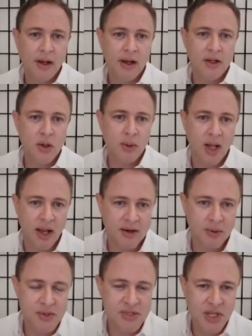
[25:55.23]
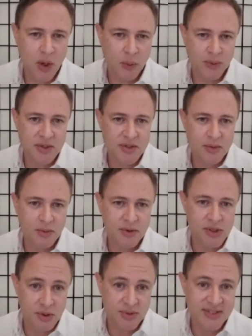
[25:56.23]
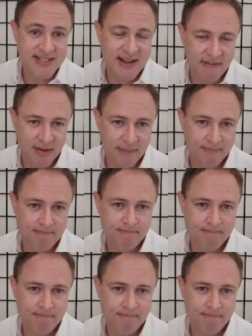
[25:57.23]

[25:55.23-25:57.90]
Yolanda was the oldest. She was 7.